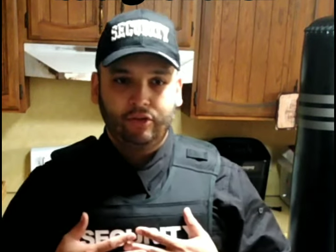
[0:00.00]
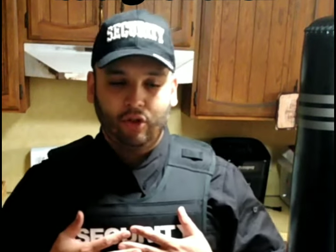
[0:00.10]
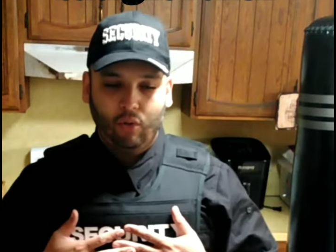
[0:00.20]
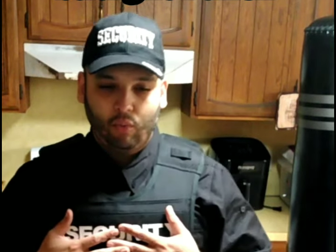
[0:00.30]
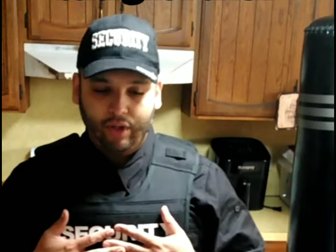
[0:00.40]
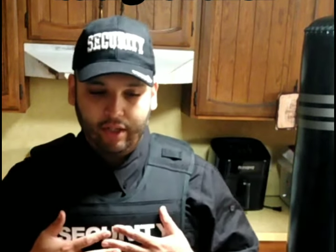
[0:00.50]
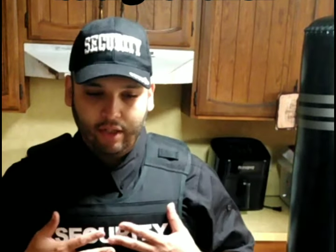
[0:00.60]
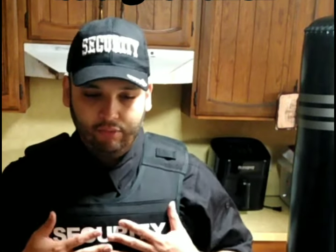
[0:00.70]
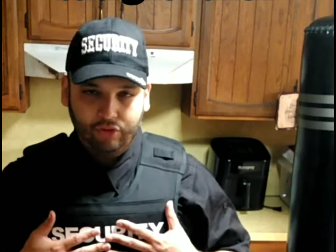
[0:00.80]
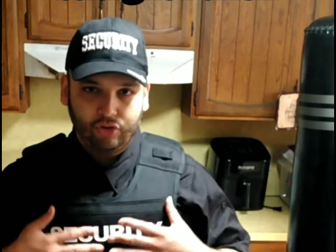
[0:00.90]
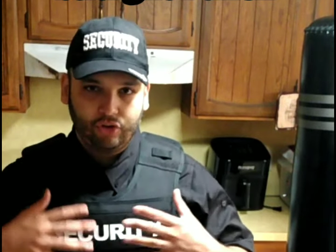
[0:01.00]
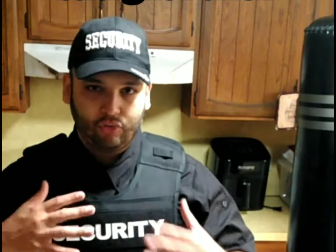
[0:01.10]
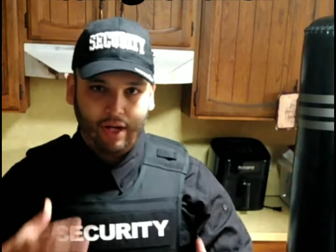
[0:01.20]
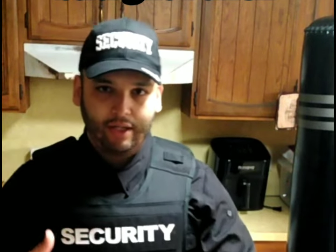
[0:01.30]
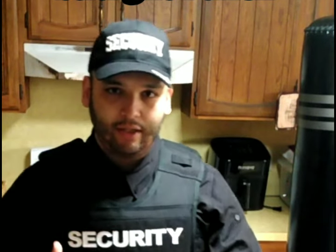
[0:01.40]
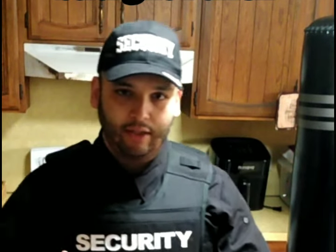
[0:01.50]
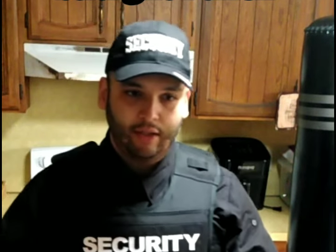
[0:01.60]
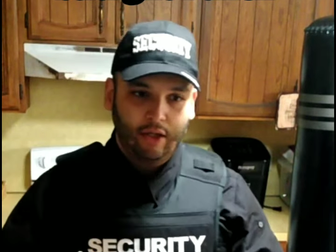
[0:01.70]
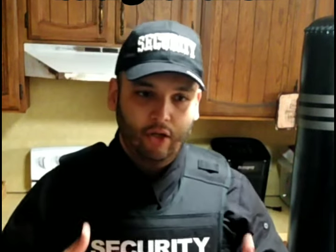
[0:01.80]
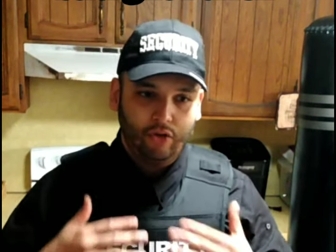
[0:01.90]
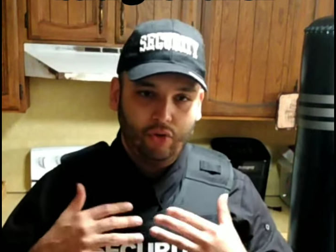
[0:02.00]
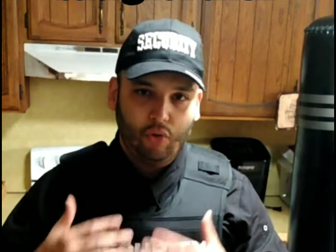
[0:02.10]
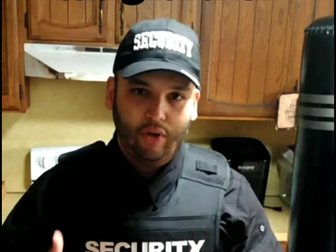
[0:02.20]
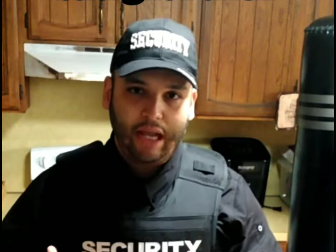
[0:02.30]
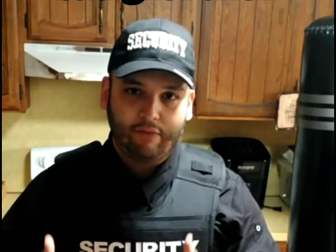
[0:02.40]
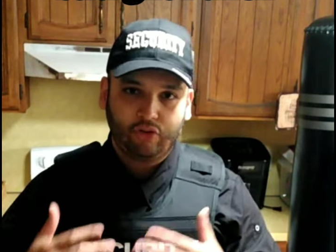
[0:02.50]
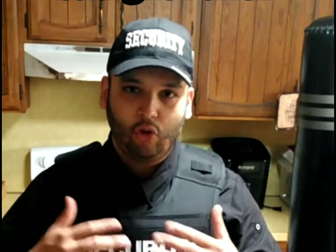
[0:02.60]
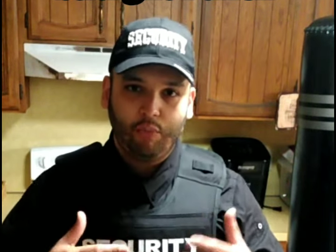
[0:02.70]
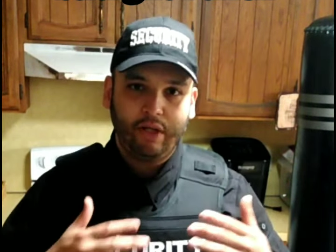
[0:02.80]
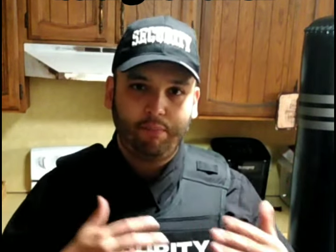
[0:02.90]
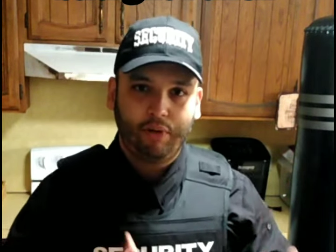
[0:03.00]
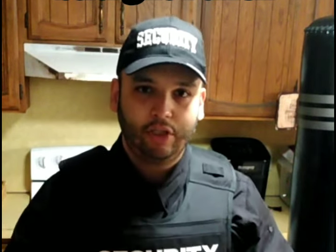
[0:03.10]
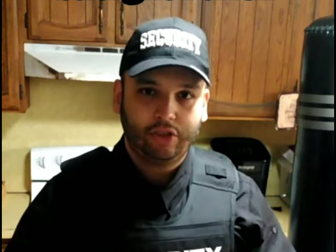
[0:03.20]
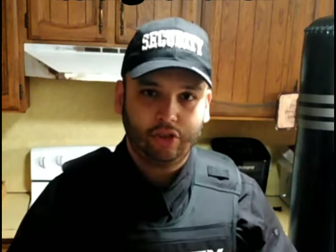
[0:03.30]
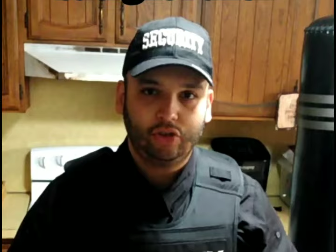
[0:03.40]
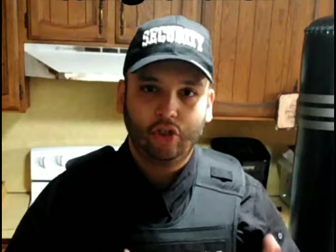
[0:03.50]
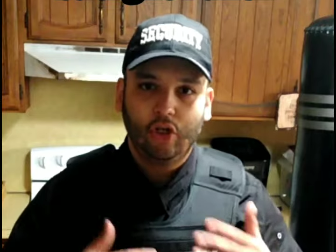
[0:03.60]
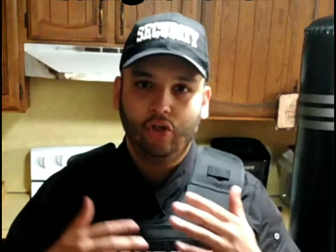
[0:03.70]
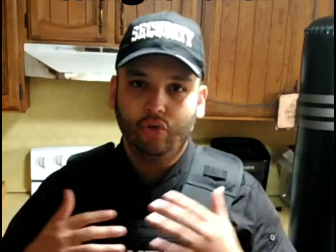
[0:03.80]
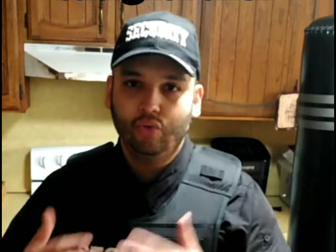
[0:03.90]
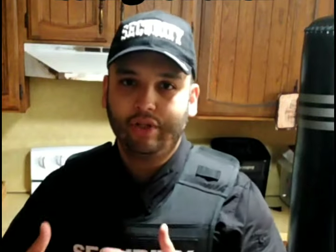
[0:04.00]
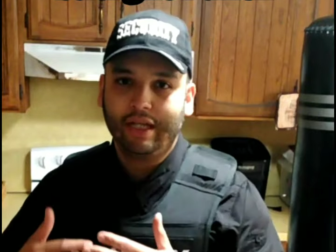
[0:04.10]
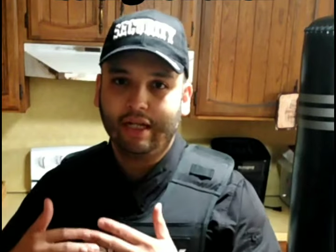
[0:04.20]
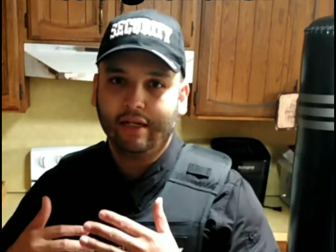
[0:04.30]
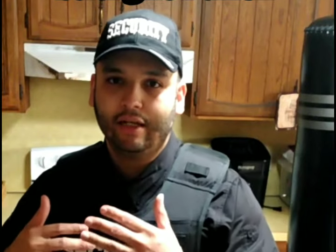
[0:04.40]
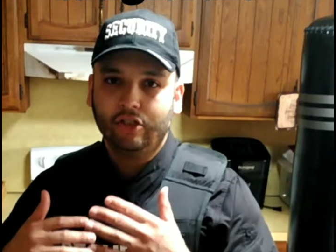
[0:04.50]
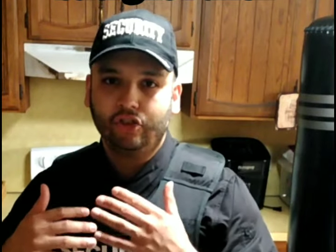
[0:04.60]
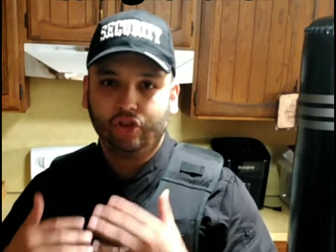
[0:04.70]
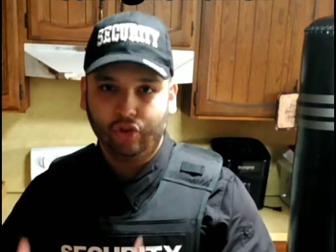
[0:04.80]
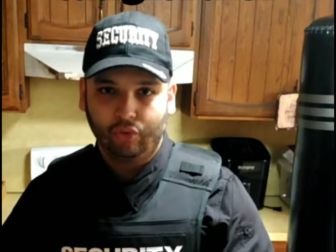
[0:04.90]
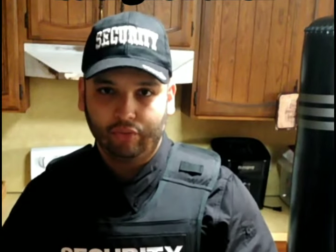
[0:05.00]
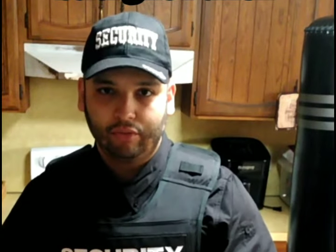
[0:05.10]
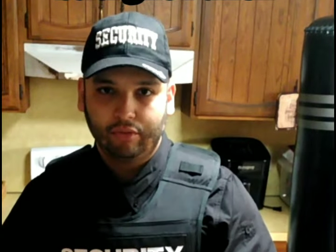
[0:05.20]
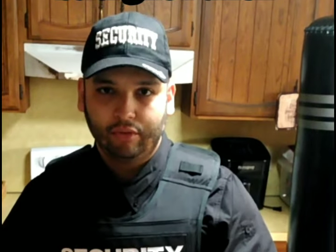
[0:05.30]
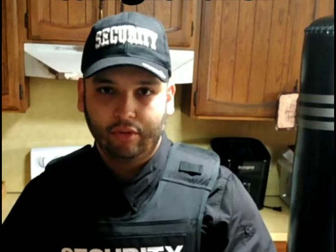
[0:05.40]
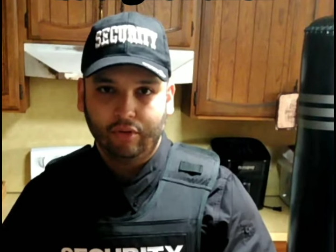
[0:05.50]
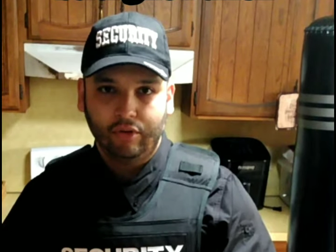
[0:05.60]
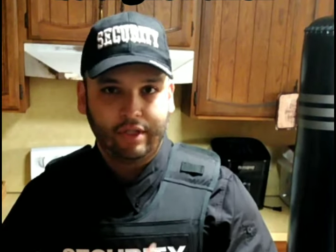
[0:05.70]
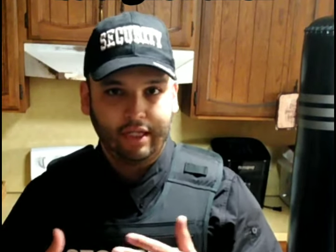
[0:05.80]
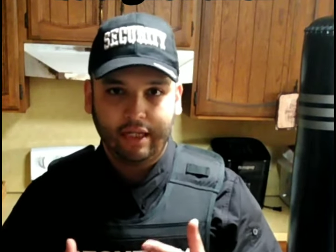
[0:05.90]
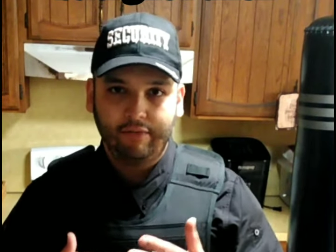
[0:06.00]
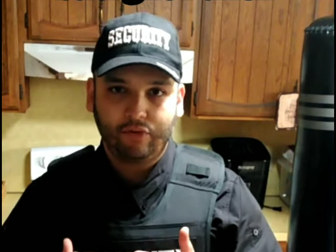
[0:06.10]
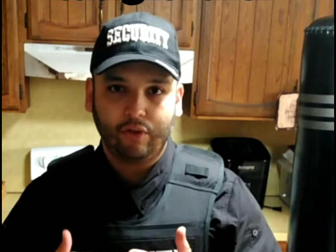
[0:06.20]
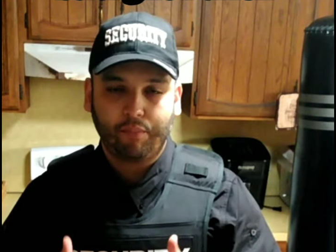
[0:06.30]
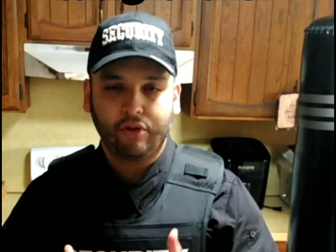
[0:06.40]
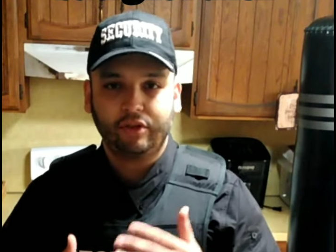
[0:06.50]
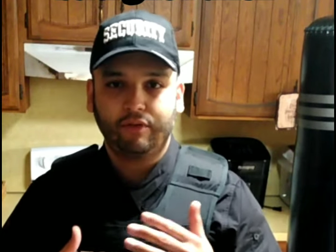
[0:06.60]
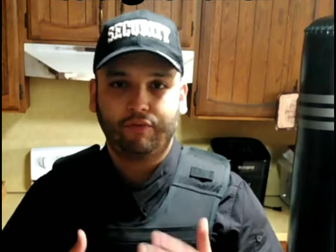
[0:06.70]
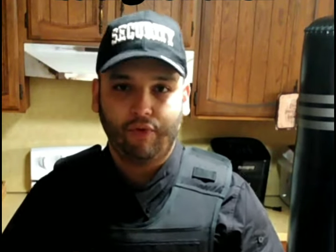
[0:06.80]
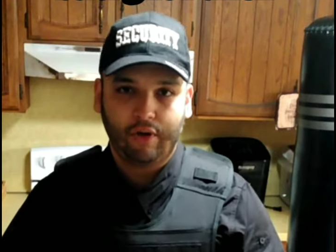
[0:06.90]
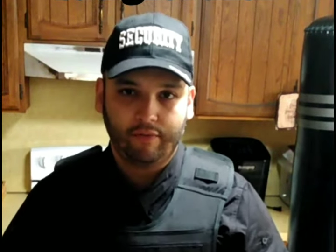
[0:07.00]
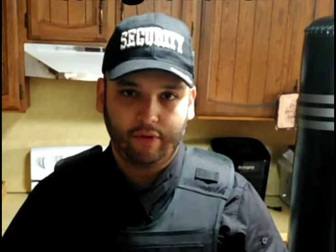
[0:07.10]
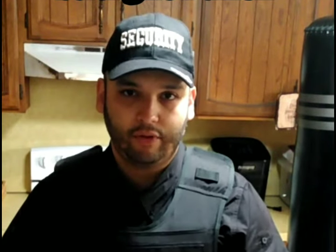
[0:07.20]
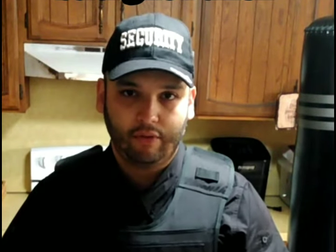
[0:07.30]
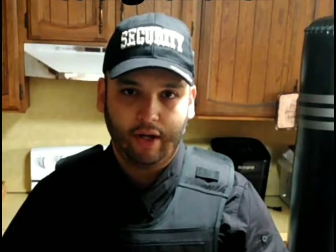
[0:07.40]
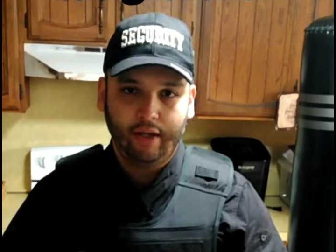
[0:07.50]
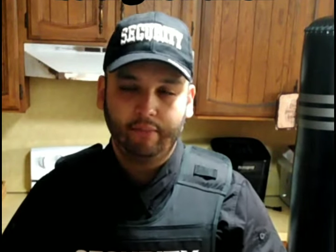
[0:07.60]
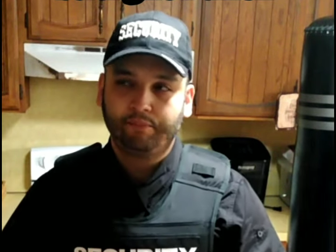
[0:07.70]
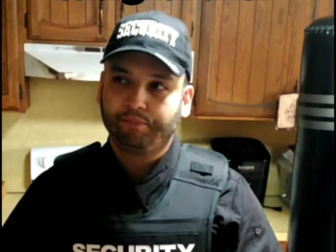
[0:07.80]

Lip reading: So when it comes to striking, you only have so many punches you can shoot. You can give to the person in front of you, right?